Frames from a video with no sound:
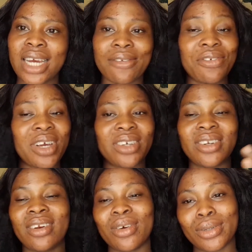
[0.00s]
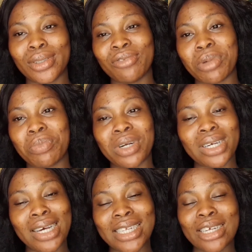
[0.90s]
I feared loss of my
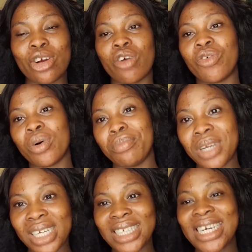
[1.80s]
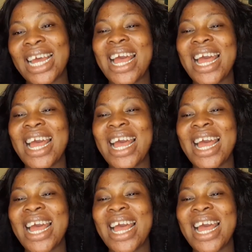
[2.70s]
pregnancy, God forbid.